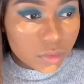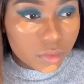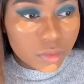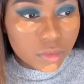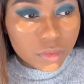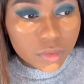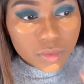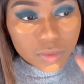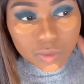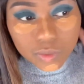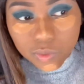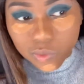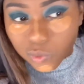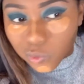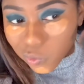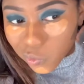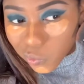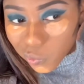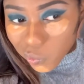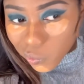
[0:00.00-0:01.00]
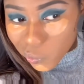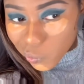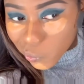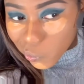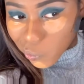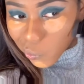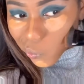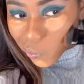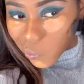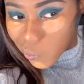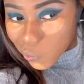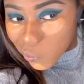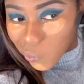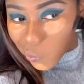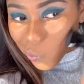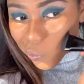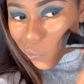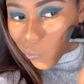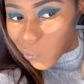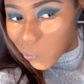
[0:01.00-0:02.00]
it do what it do.
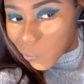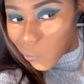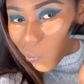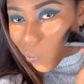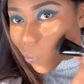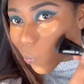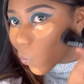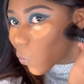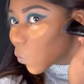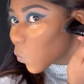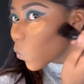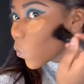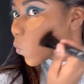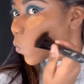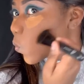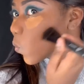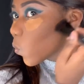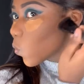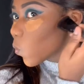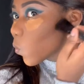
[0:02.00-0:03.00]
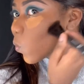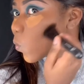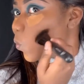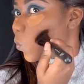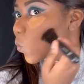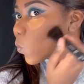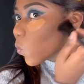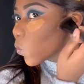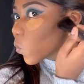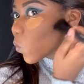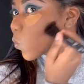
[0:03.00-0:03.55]
If y'all got any